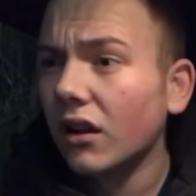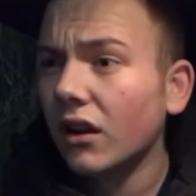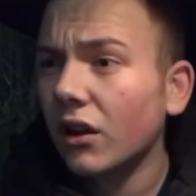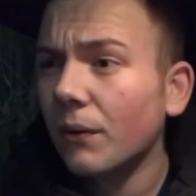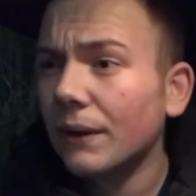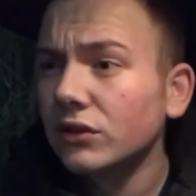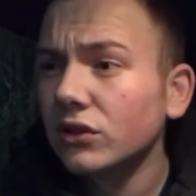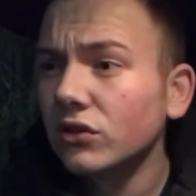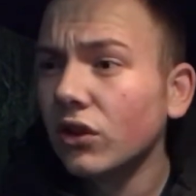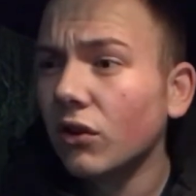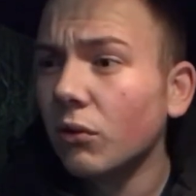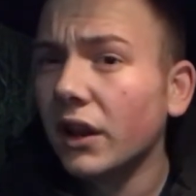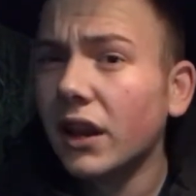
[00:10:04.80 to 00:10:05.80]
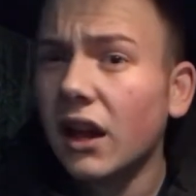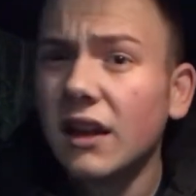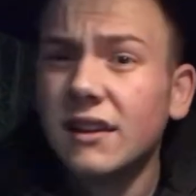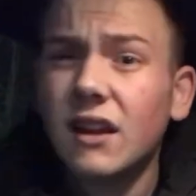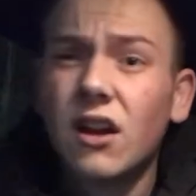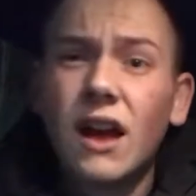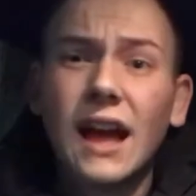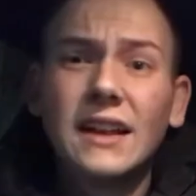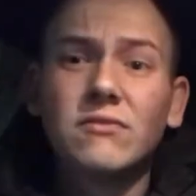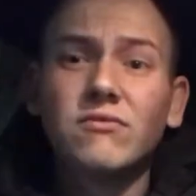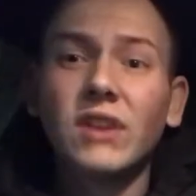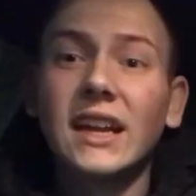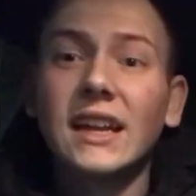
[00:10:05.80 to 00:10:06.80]
Who else has got one?
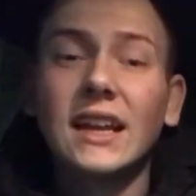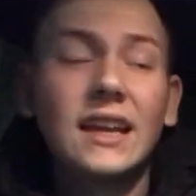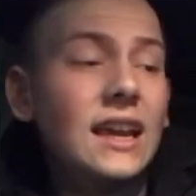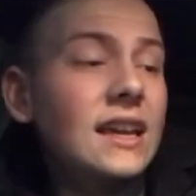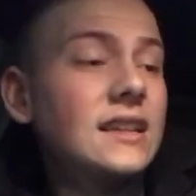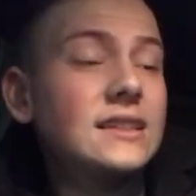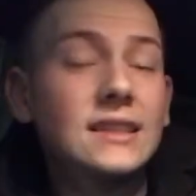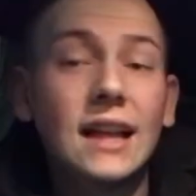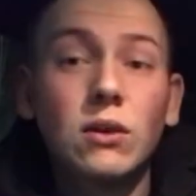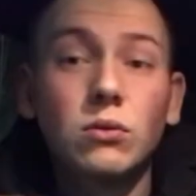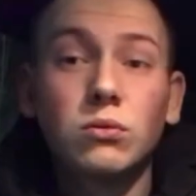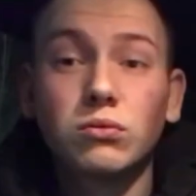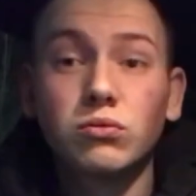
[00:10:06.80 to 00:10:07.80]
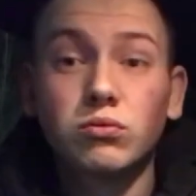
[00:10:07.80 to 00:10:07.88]
Adam Rainey, he's now